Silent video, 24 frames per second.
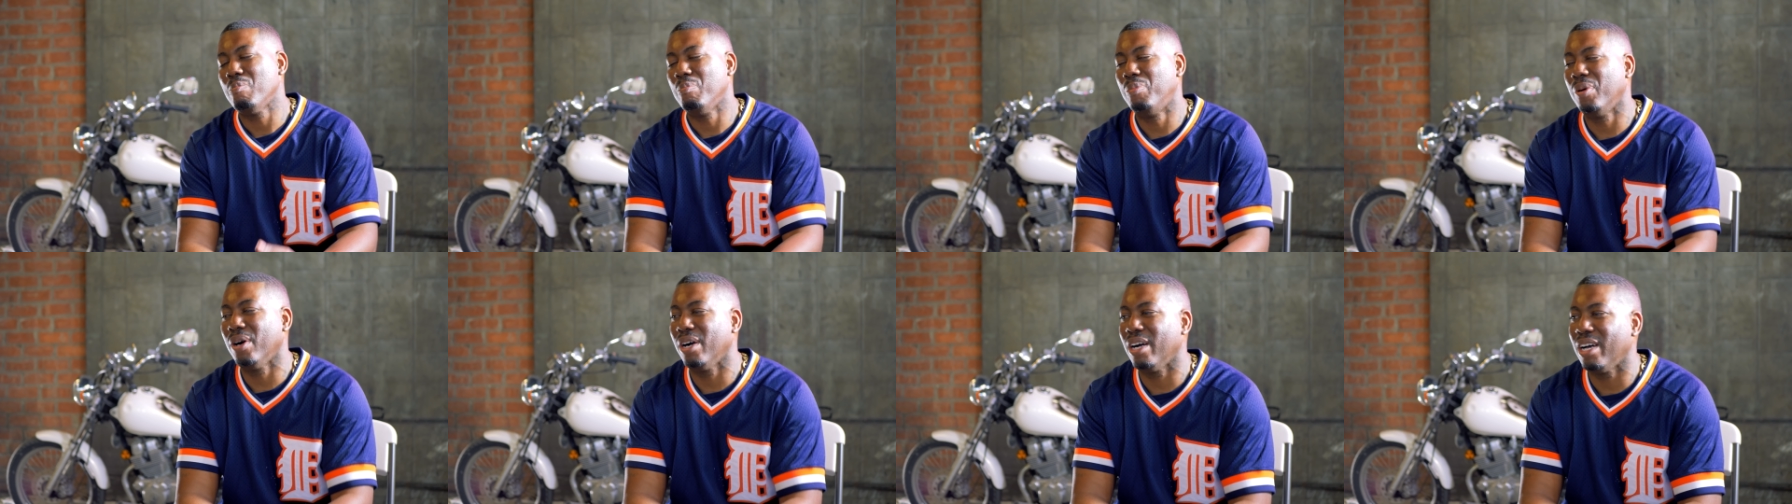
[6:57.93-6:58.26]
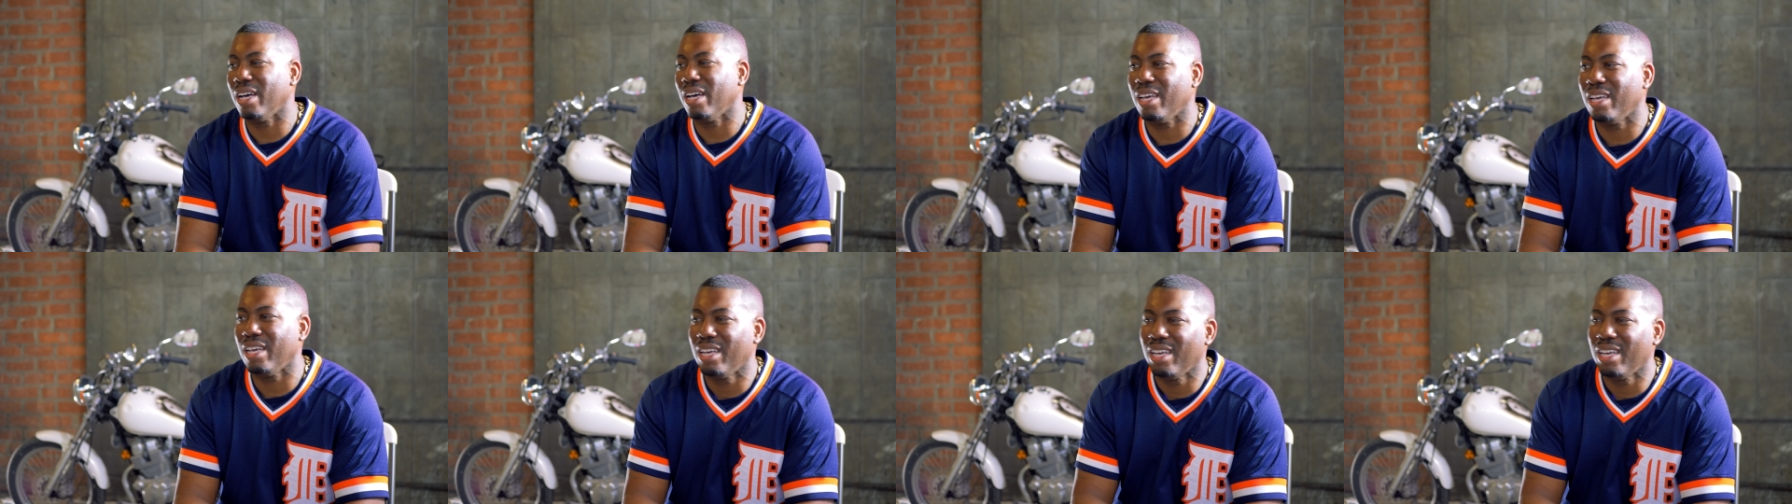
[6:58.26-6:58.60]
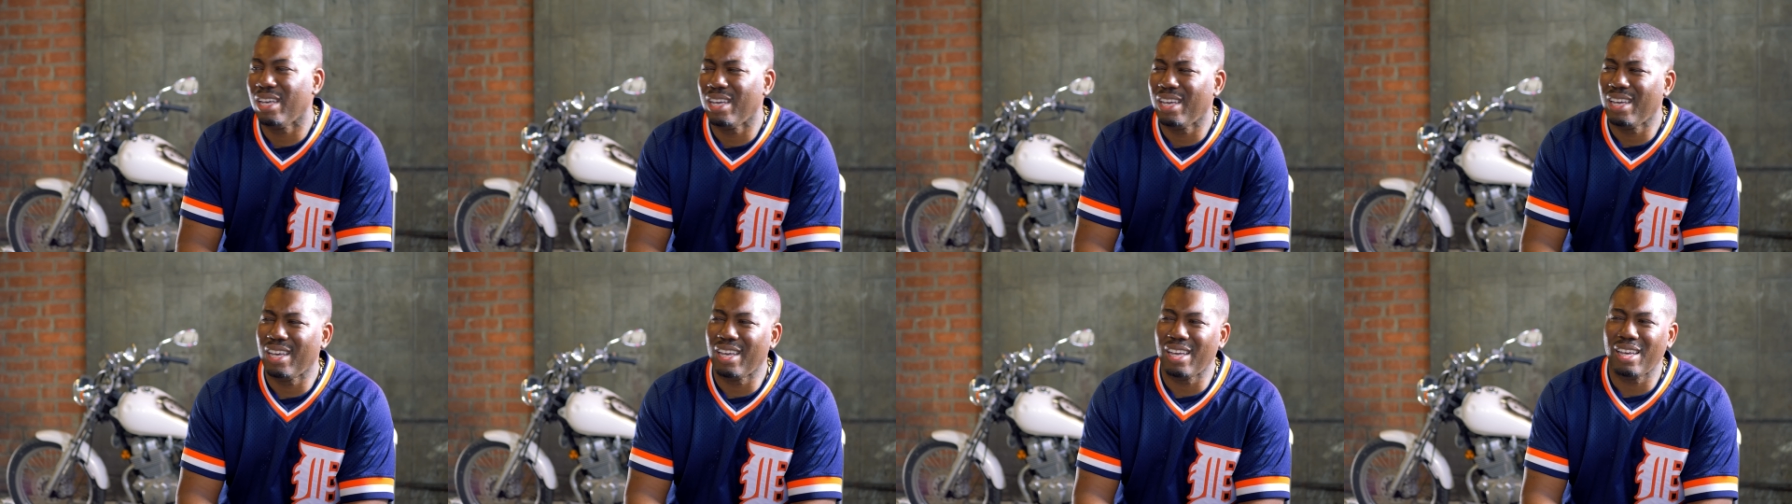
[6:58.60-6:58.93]
But
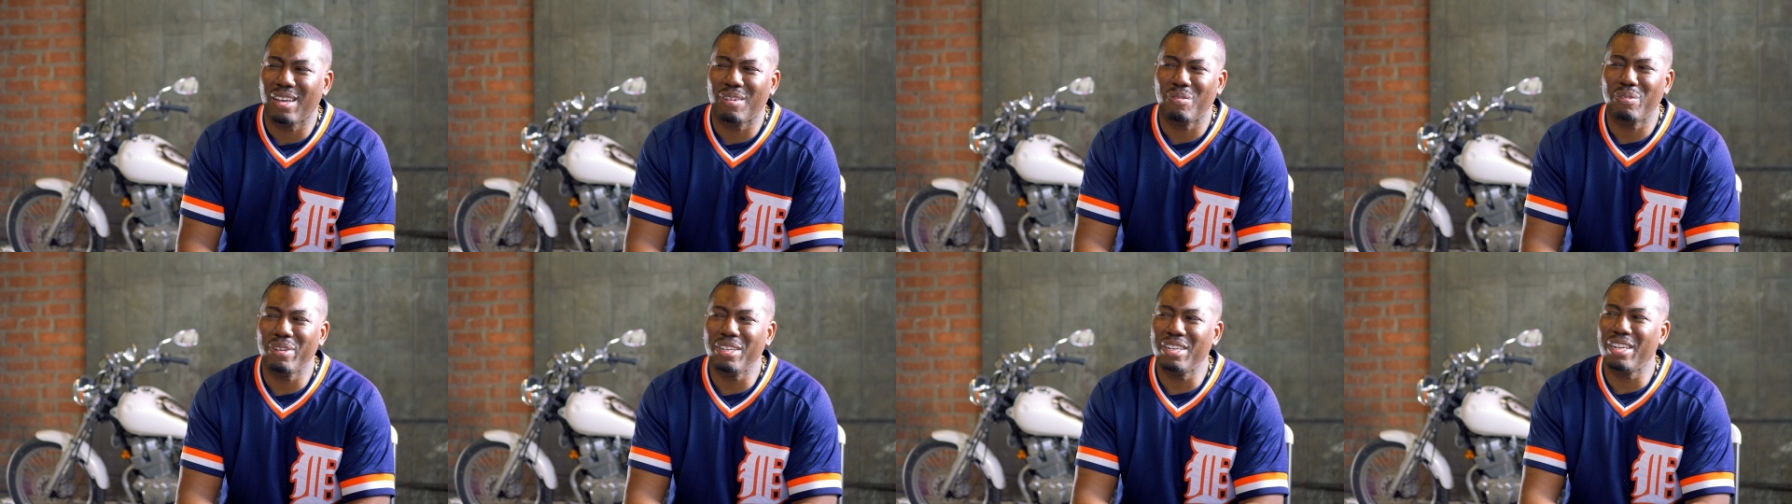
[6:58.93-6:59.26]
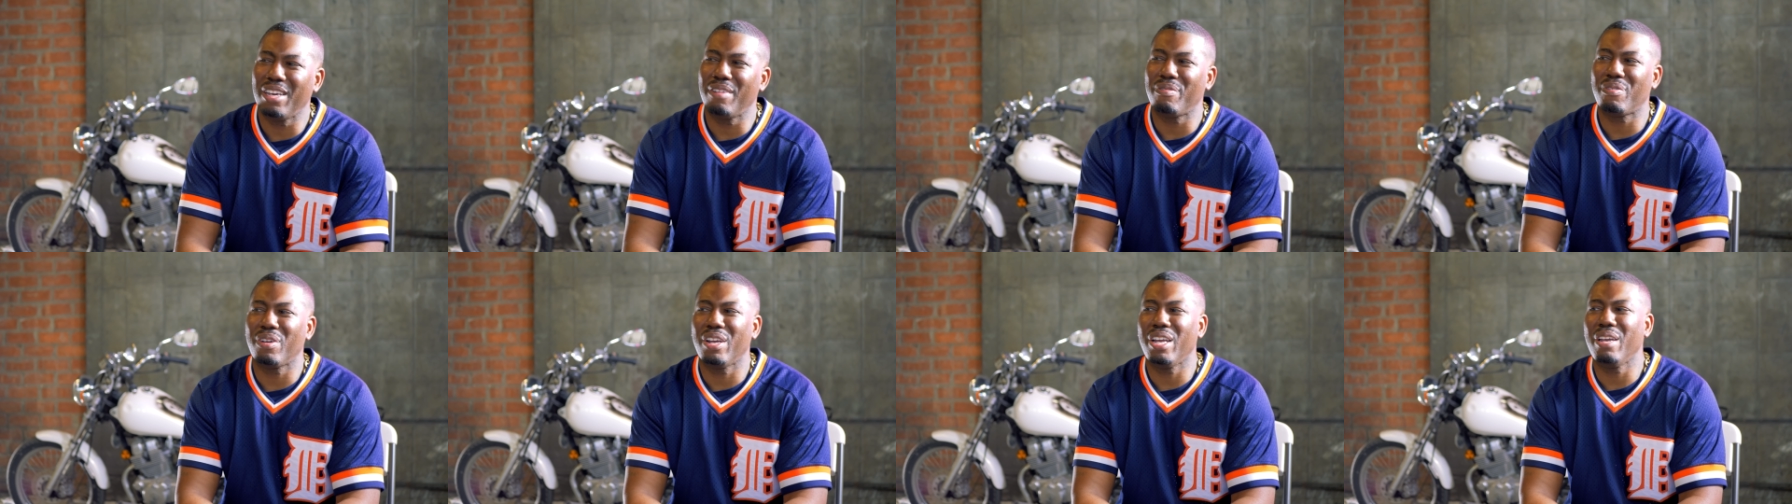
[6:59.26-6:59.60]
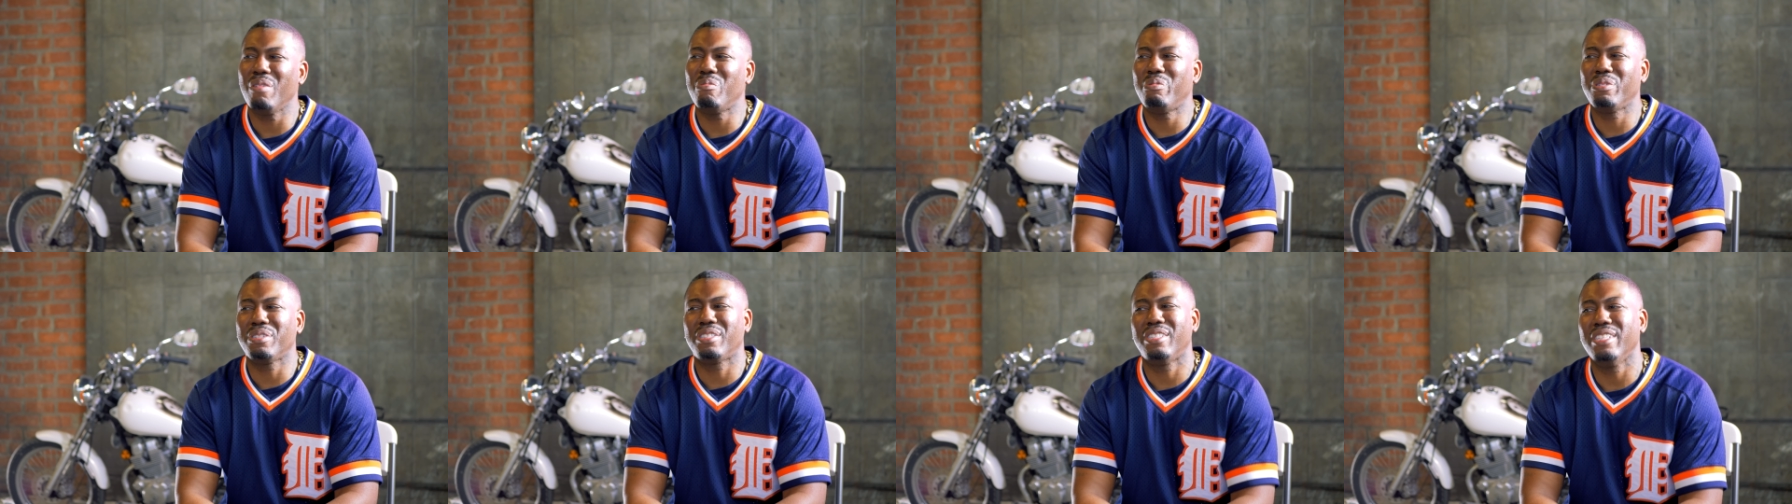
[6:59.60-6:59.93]

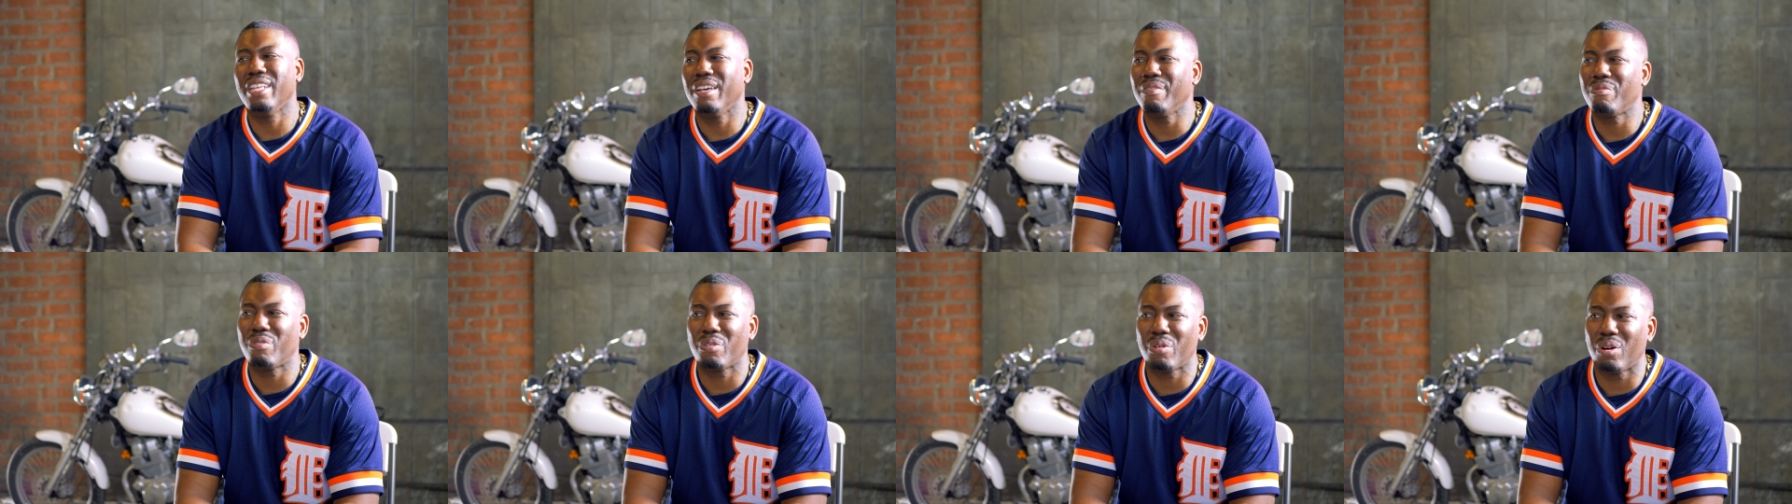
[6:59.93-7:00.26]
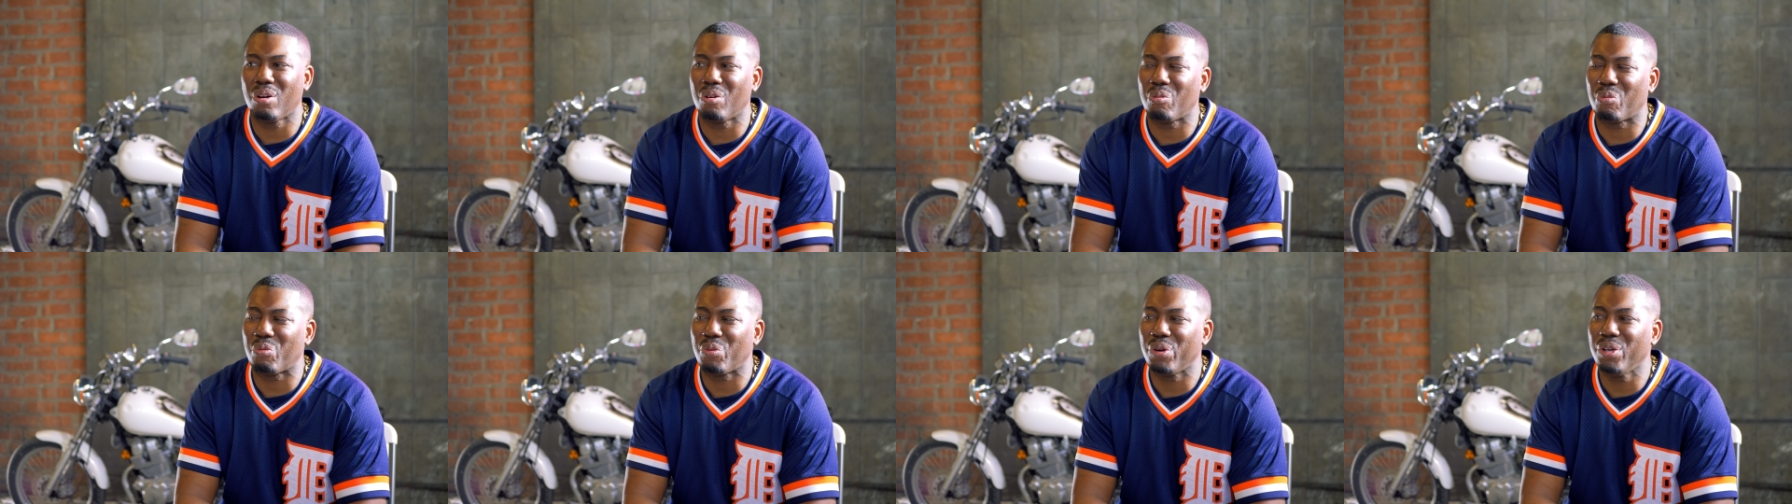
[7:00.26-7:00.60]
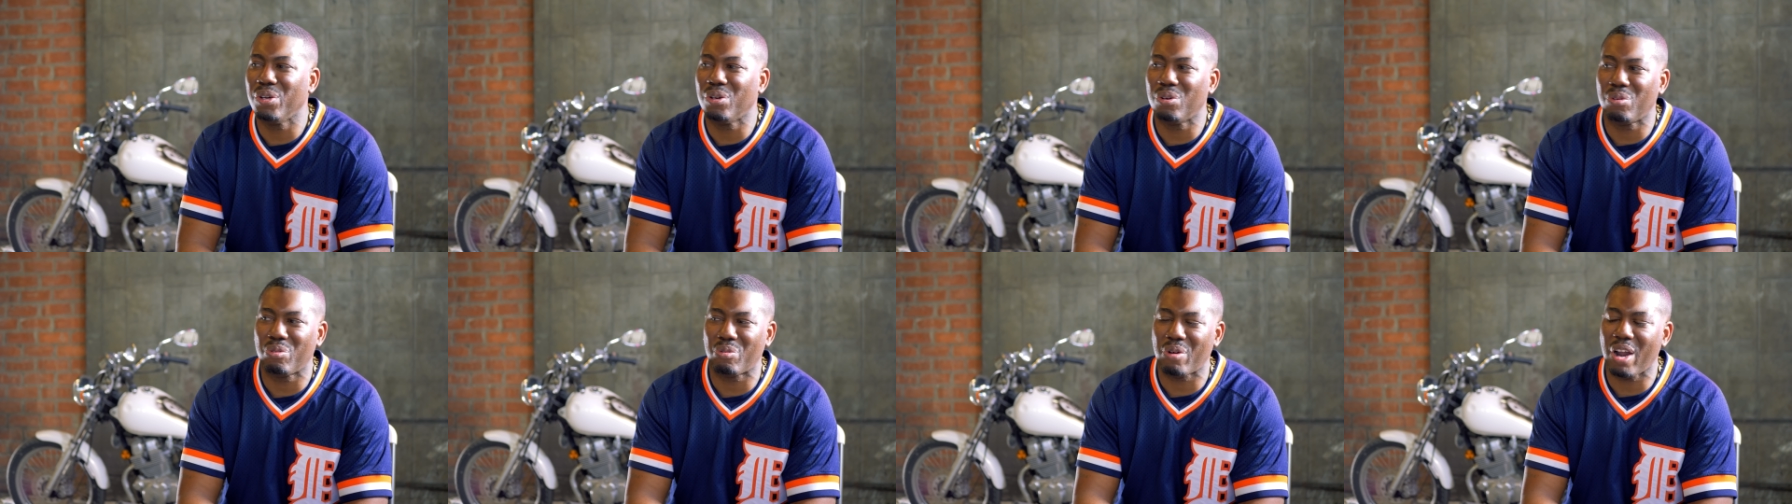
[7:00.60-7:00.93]
it was never a
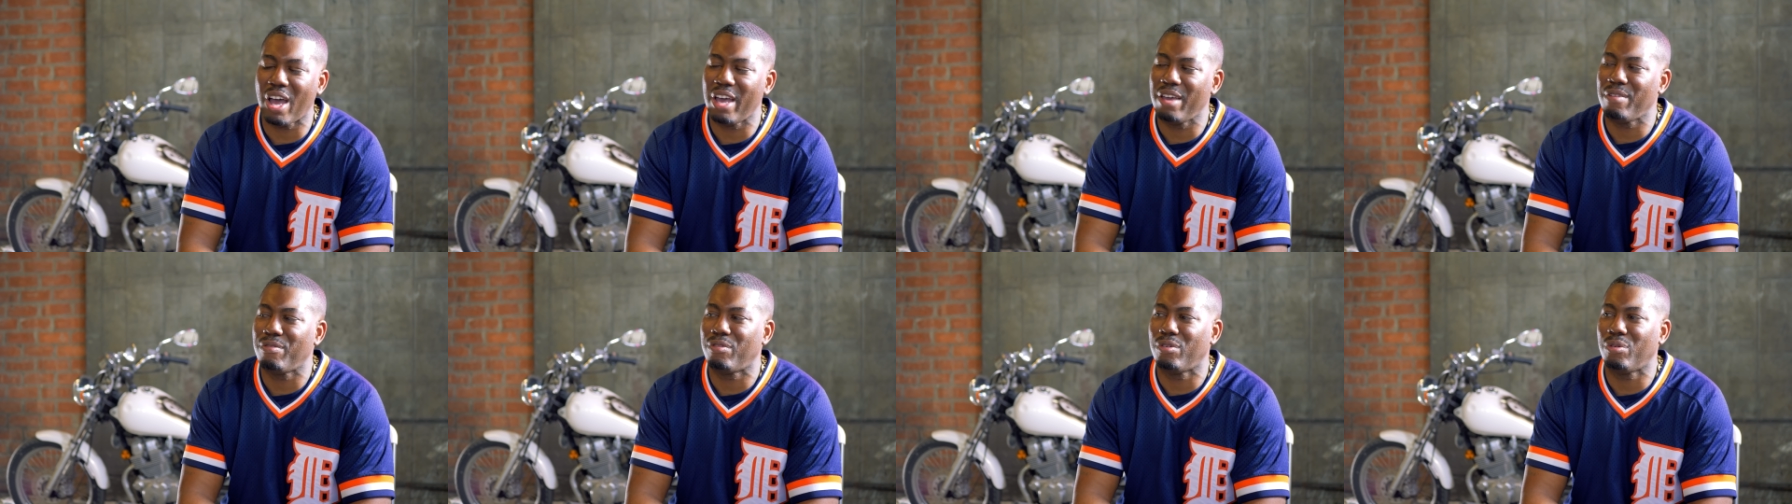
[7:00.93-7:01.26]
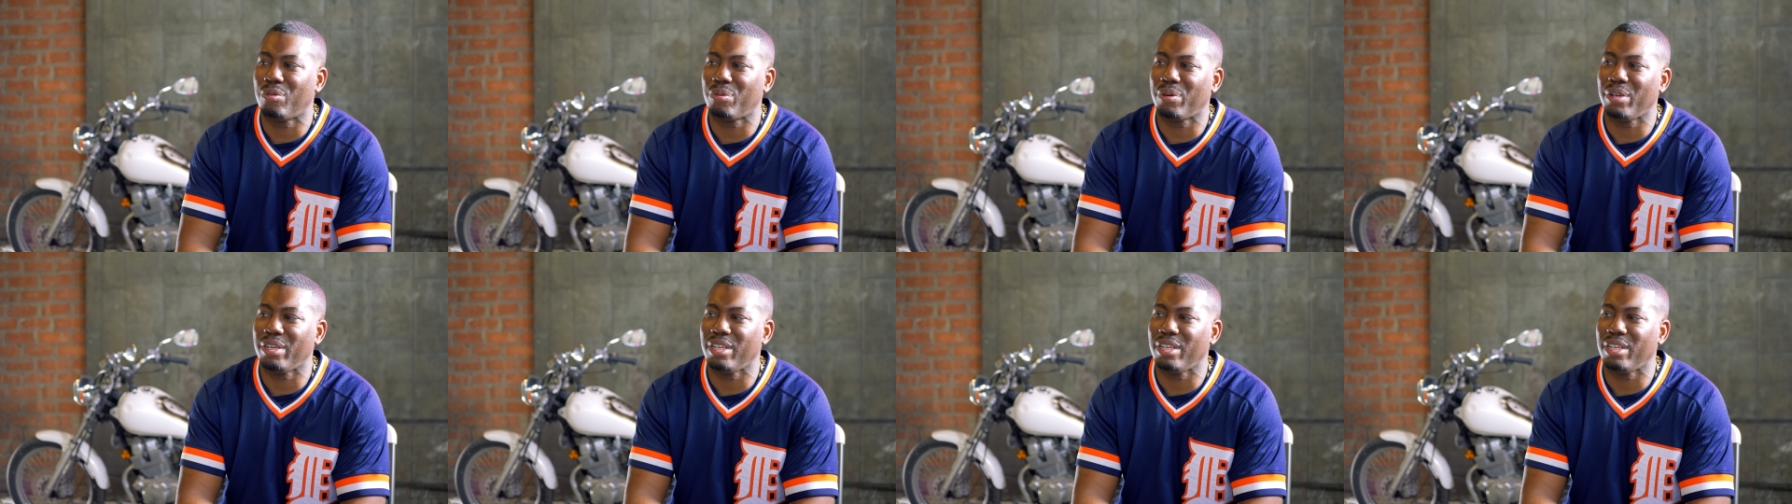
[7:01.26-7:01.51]
real rivalry.